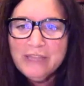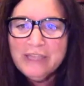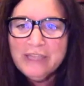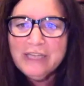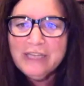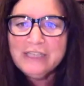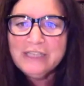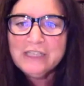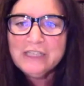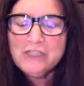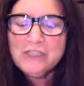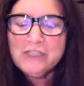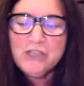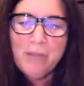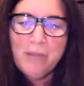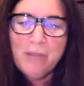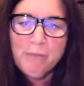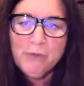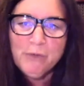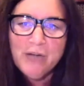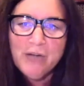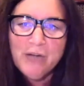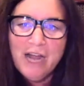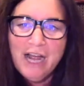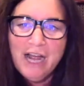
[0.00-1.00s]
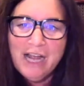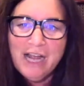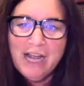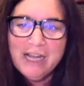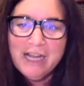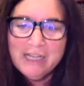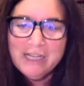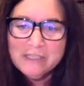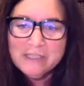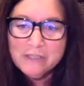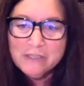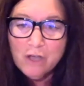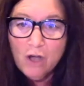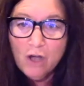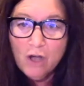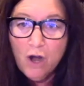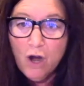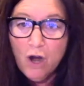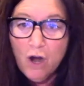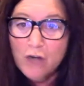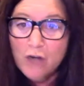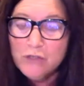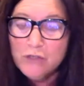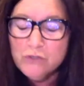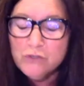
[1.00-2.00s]
to jeopardize
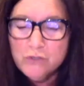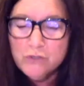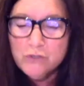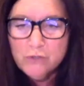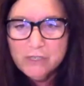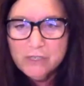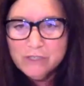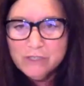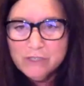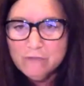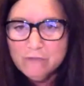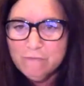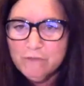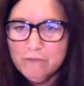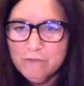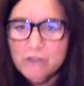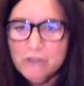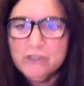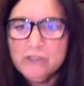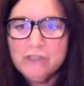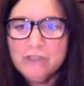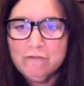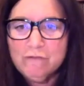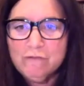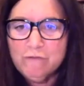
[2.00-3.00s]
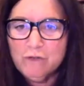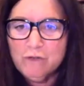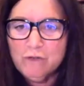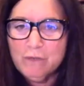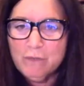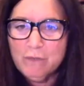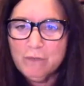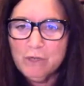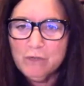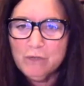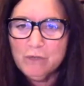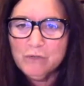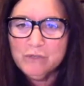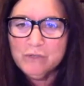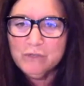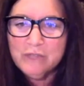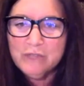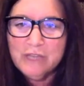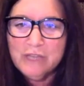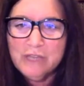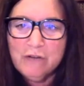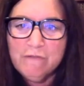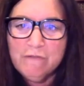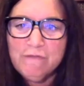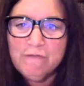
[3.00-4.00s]
our students first and foremost,
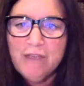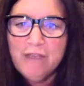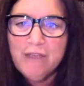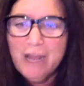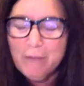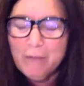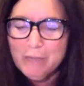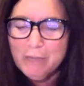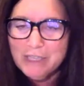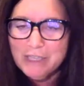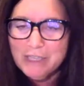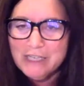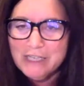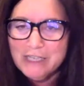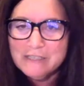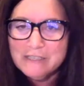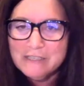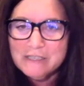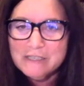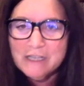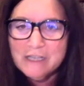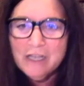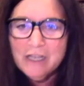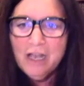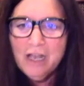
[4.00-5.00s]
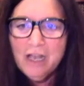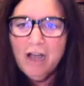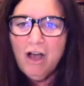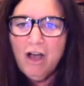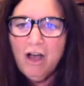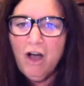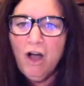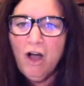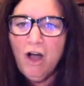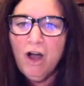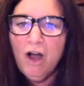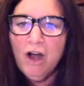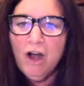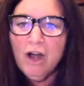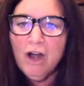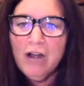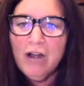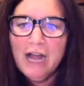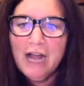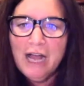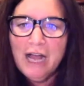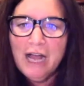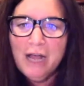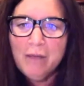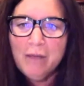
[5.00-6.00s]
their families, our
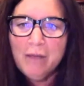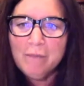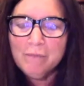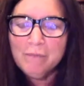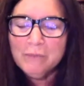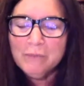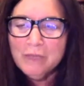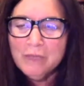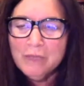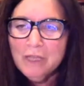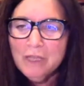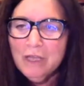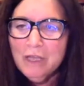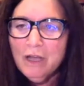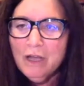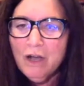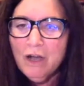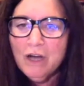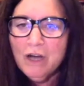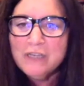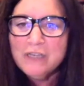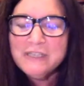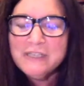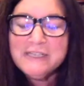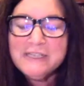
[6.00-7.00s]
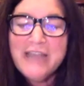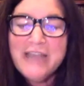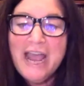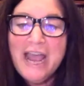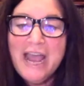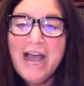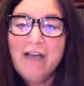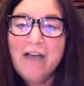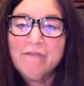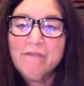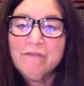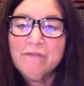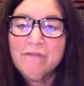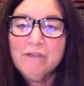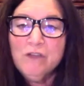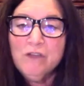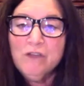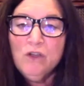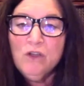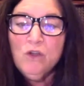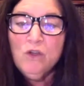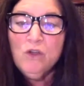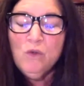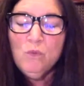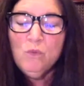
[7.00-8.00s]
staff.
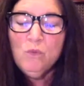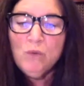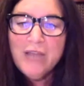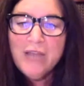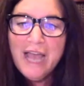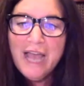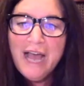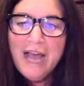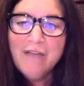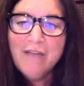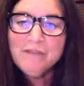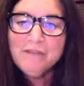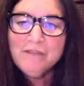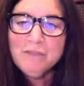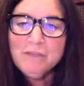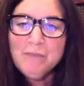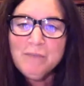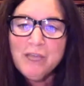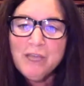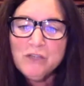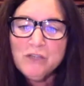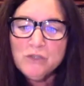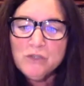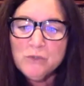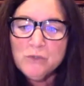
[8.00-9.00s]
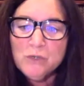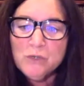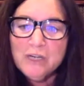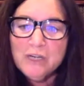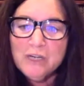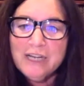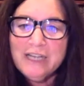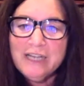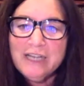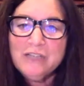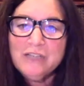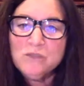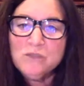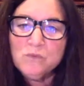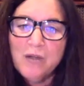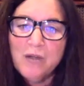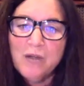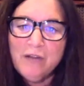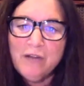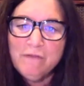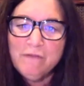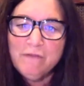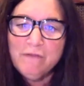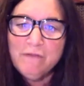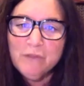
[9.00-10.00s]
We have to make sure it is
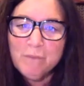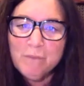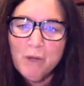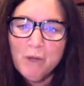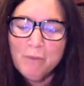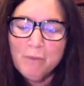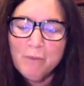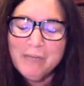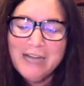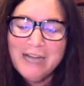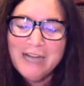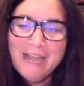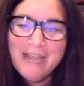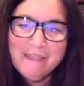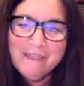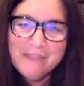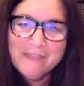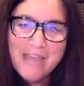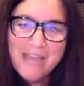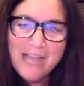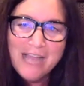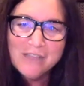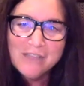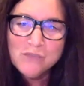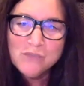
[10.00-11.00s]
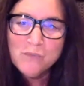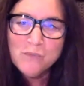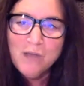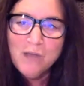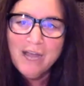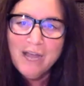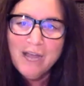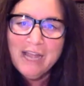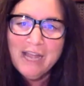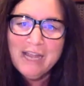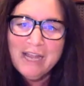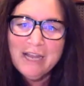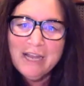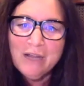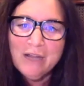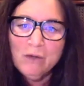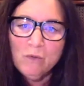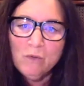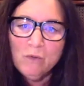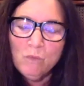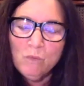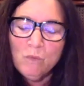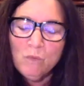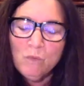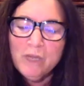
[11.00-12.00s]
right for the moment. And that's why
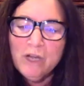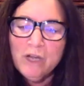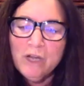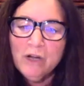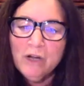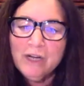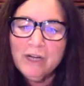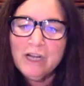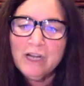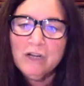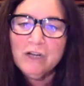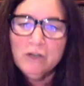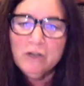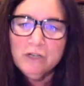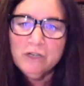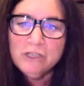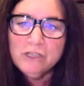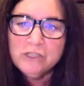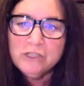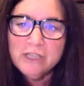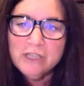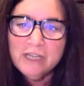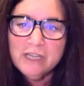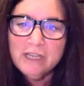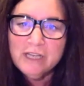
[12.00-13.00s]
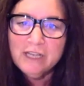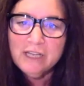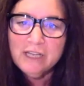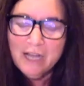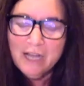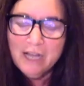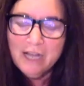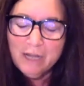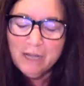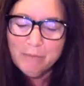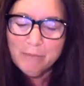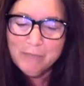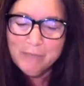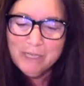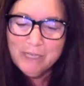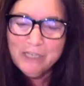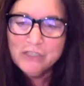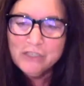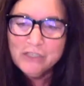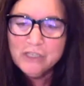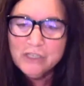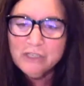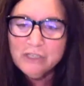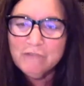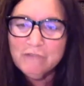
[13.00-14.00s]
we are encouraging
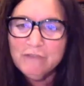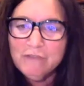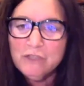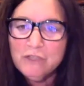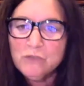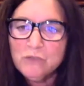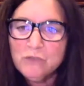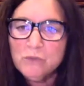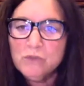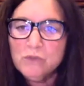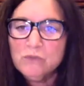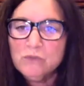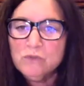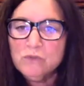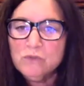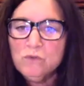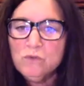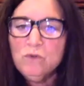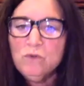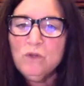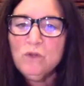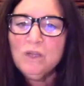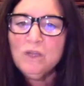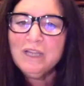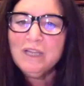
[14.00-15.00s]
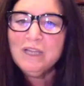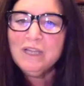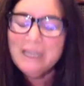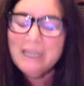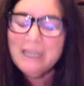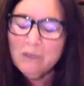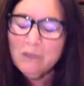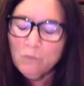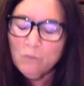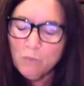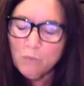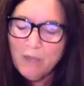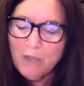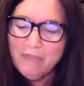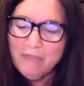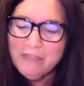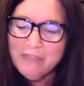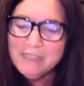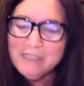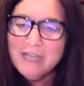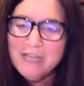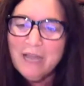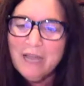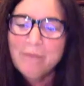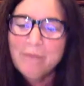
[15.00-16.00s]
each individual school, when the
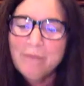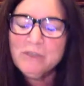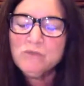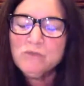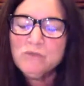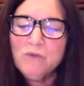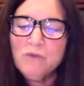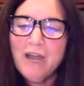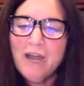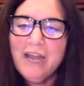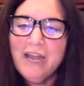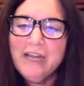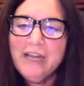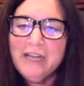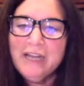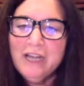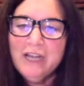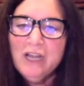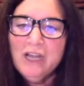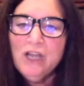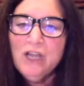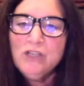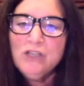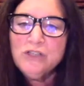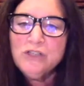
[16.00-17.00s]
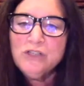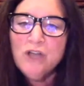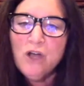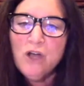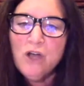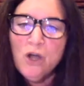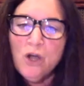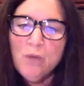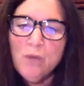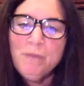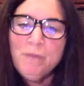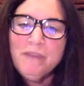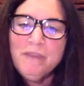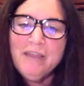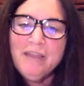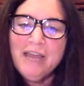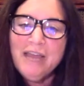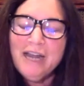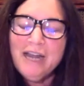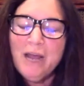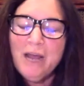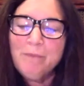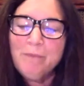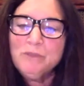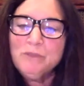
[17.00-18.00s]
time is right, to open that
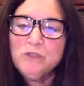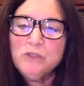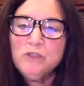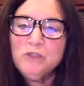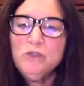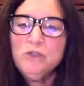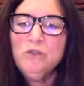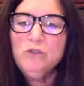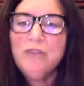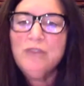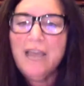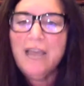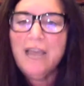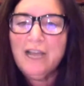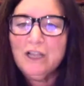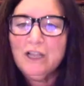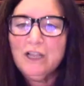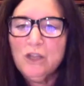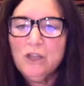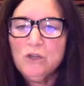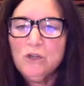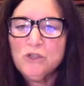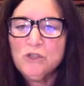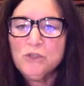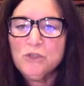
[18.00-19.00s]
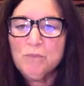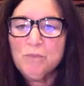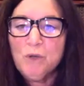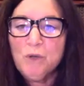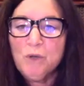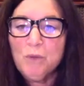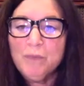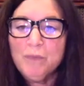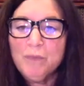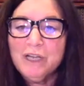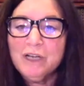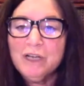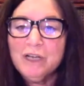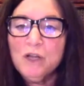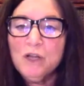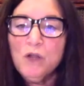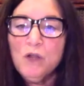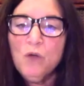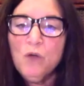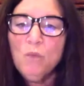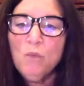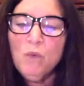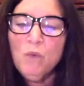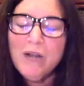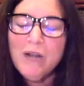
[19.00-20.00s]
up to that closure moment,
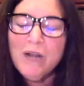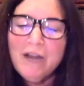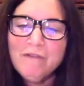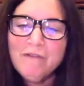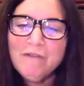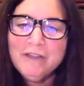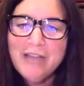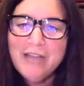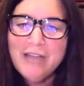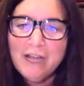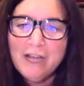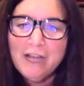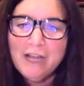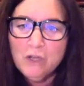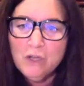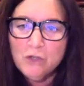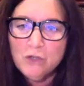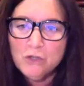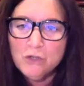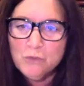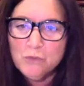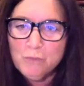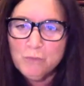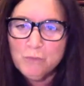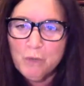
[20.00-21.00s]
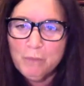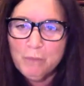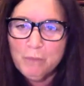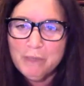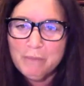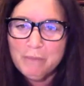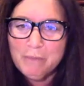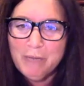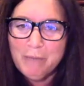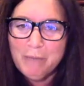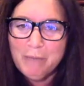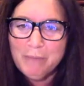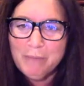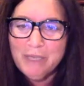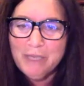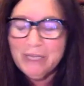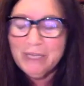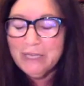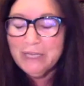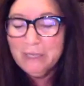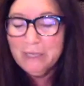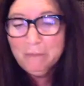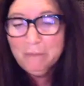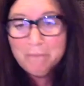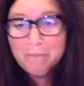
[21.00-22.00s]
whatever that closure moment may be.
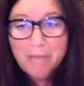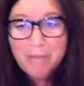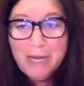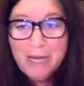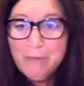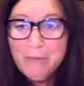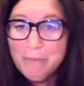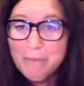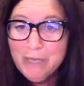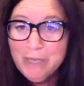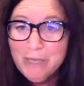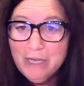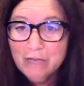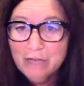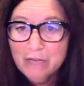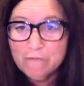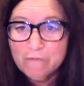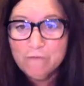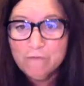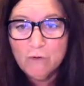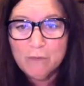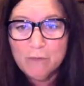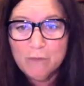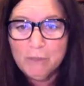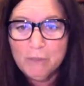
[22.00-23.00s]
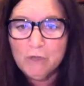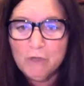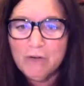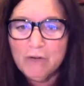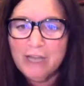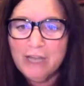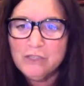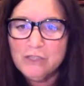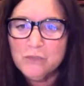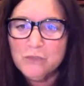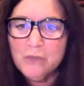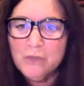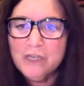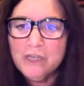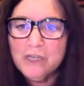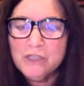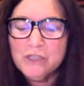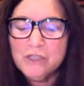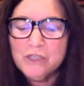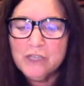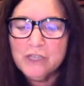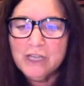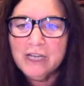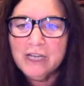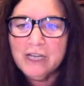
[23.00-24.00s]
It may be a formal
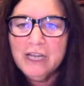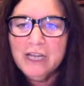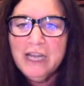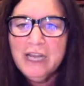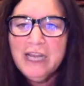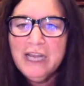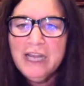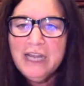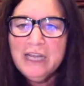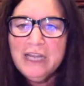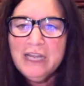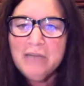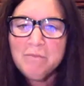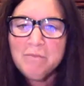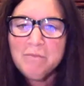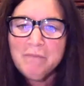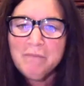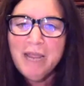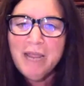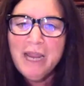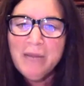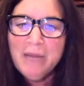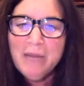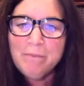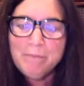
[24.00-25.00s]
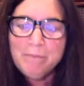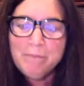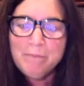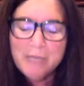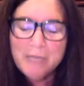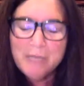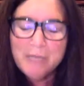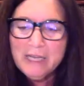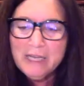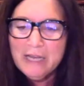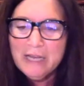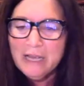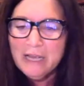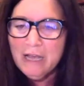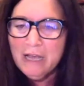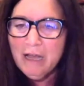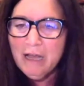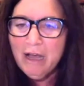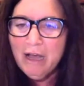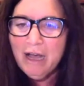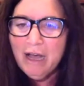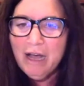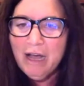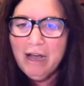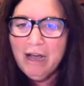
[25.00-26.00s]
graduation. It may be
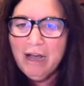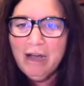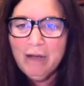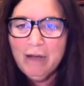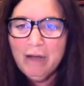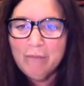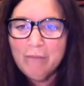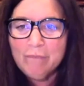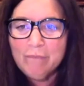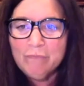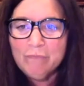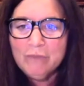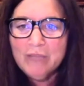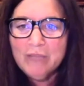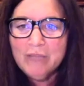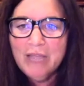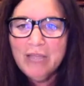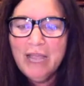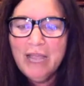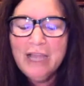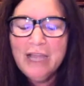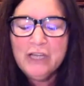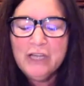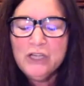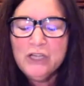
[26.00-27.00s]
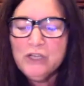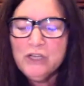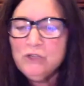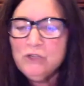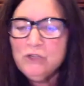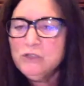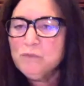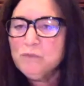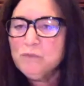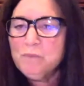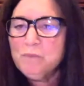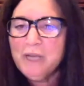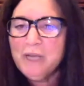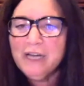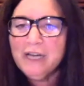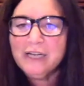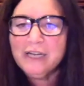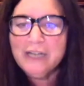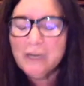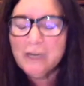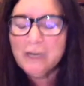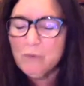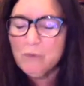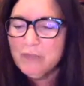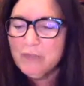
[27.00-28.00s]
a huge
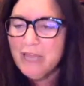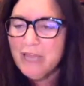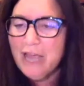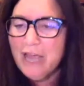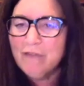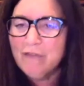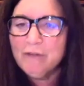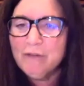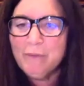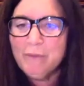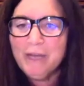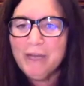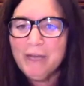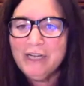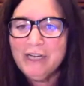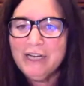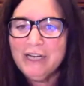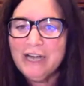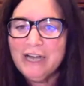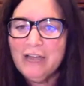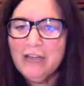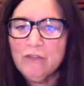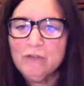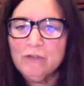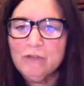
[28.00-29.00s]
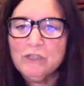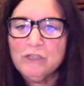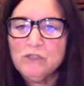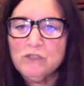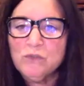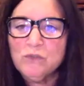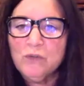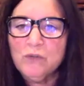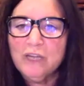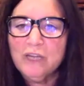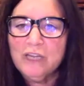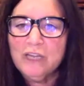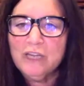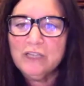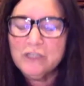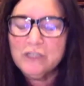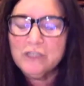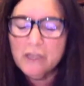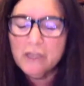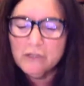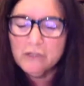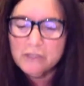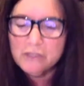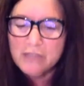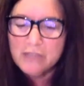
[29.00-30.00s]
picnic with everybody together enjoying each
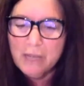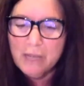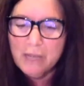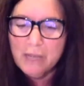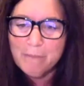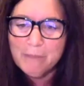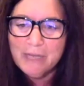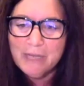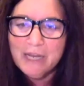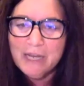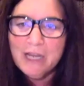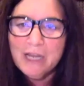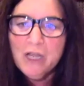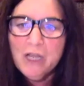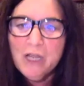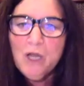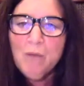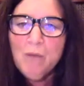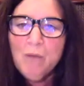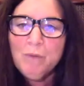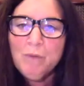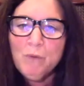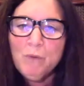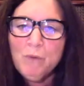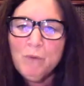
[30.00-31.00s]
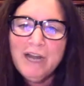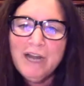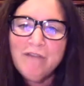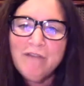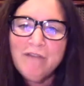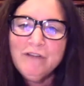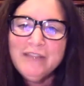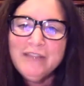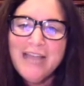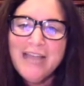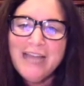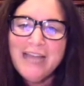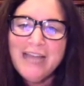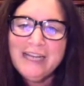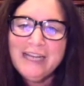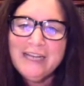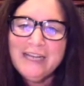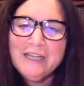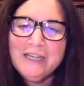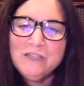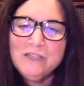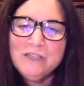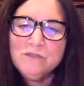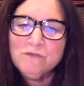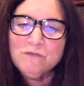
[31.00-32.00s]
other's company. But whatever that
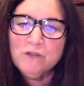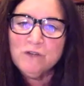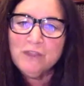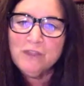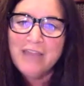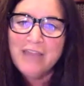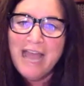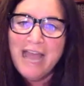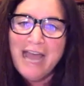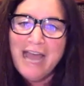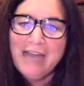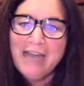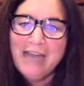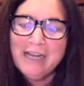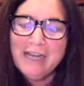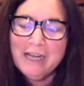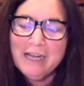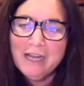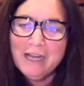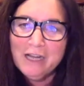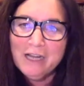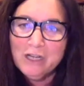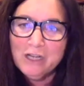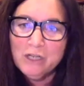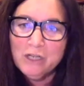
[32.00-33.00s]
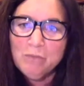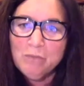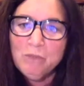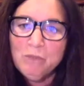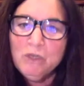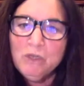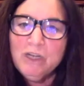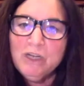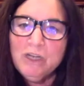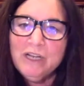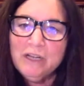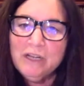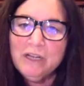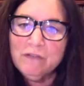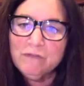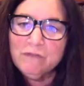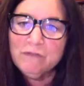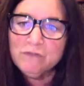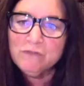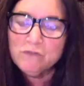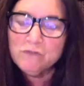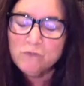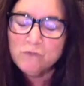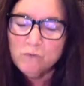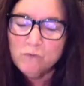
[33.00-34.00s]
is for that community of
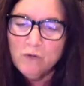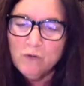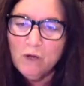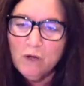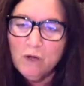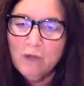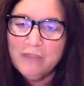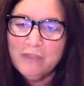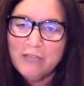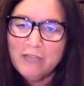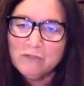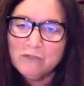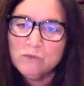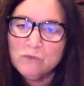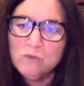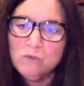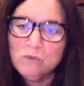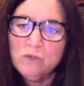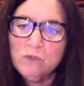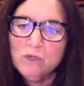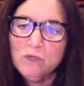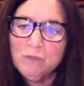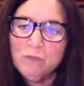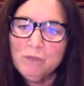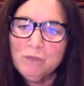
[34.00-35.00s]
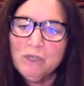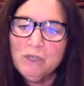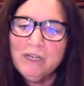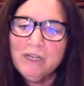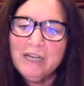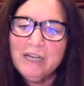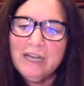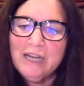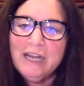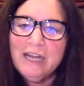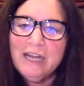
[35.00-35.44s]
school, that school community,